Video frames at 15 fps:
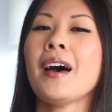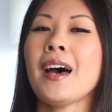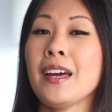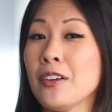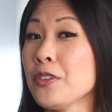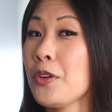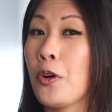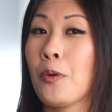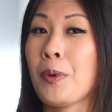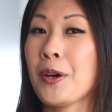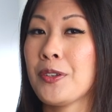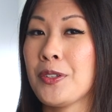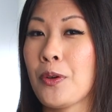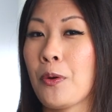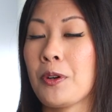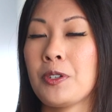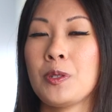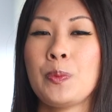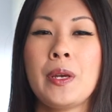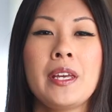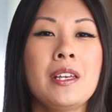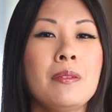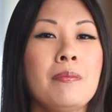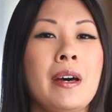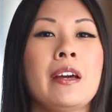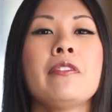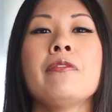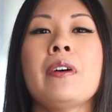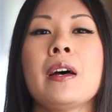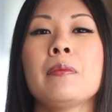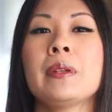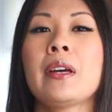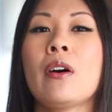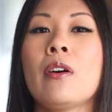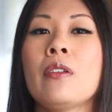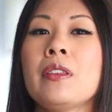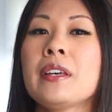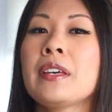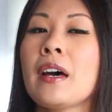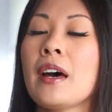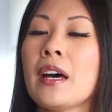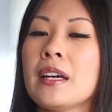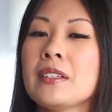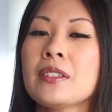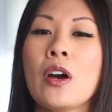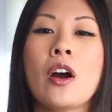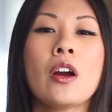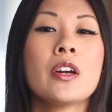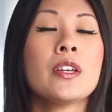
I don't know about yours, but in my family, all the guys are